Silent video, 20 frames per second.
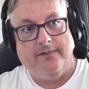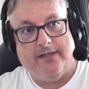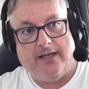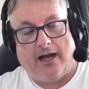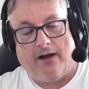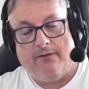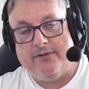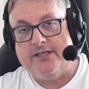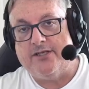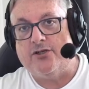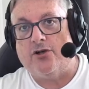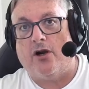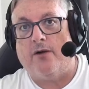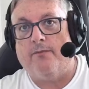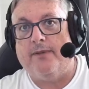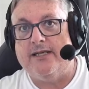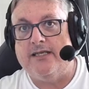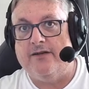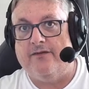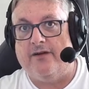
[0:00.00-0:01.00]
I would start
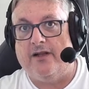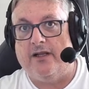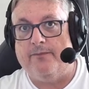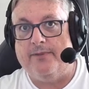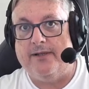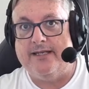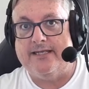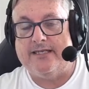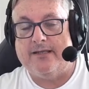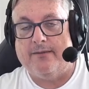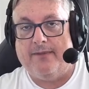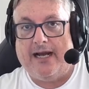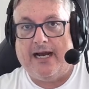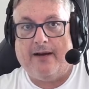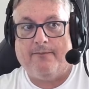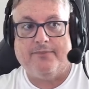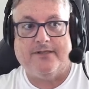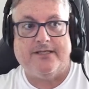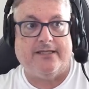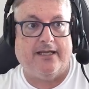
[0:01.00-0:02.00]
by developing some
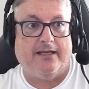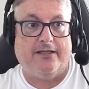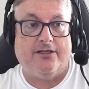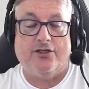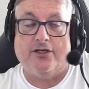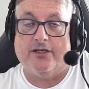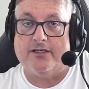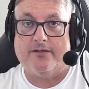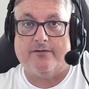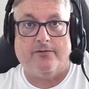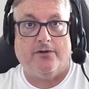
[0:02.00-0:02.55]
apps that just